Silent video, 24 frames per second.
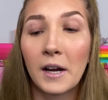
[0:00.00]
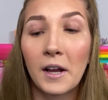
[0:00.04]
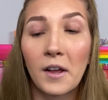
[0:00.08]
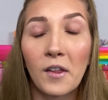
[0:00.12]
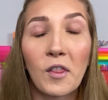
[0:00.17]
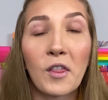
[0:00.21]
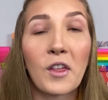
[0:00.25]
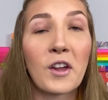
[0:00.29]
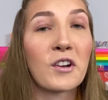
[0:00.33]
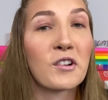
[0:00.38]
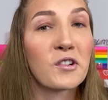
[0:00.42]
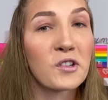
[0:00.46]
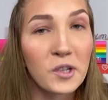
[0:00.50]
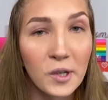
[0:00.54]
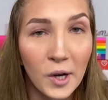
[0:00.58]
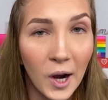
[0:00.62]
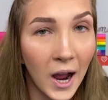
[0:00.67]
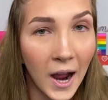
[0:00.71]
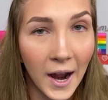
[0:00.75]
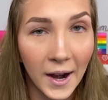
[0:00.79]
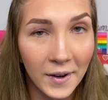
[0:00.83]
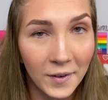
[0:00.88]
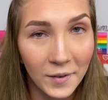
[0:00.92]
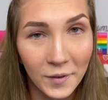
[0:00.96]
the
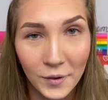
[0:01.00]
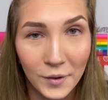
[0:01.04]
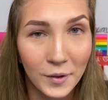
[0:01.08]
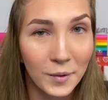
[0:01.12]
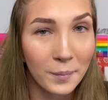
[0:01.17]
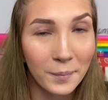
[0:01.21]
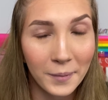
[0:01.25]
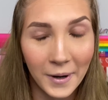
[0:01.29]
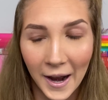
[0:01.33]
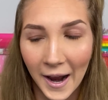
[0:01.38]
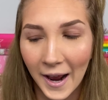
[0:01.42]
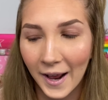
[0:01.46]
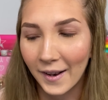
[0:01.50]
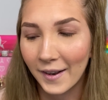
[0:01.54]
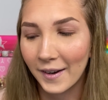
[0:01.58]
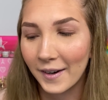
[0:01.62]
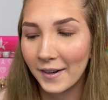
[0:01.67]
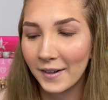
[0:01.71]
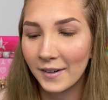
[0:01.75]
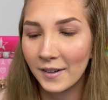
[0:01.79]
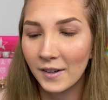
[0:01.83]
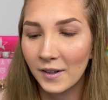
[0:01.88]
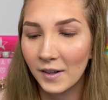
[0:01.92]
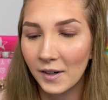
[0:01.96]
child
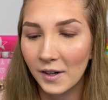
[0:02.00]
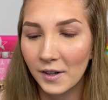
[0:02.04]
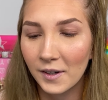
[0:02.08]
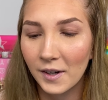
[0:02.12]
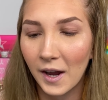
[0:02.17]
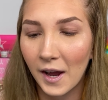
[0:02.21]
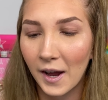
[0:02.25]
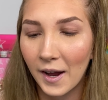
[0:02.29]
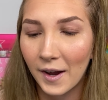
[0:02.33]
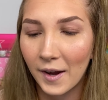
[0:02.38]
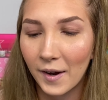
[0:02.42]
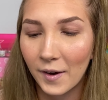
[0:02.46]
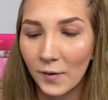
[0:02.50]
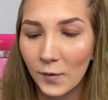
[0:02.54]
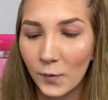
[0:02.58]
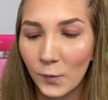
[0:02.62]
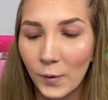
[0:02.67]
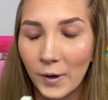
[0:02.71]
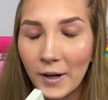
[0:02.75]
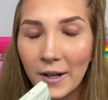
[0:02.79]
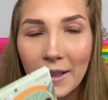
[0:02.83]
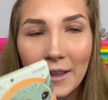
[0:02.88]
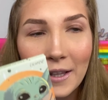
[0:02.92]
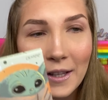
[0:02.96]
palette,
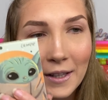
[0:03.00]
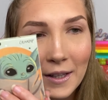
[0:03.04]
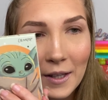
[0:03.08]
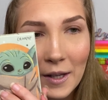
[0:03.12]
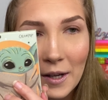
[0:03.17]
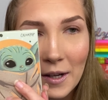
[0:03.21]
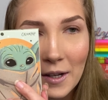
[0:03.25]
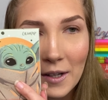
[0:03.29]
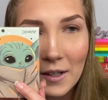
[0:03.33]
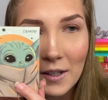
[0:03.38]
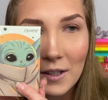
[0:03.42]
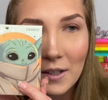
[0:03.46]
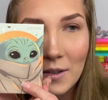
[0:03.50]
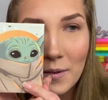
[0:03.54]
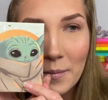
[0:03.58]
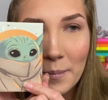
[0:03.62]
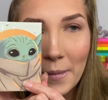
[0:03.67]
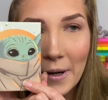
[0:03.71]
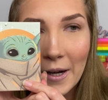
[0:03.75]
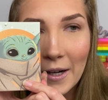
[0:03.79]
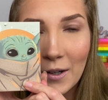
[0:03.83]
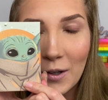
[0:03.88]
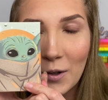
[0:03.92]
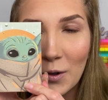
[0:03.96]
with the
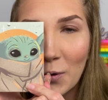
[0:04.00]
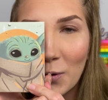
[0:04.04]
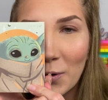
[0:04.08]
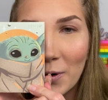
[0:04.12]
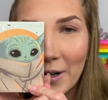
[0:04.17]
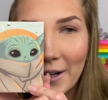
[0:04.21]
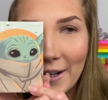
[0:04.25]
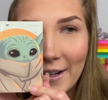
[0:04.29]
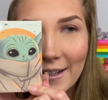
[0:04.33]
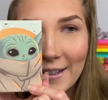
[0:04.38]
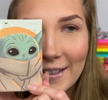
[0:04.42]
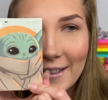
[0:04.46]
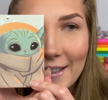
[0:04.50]
Mandalorian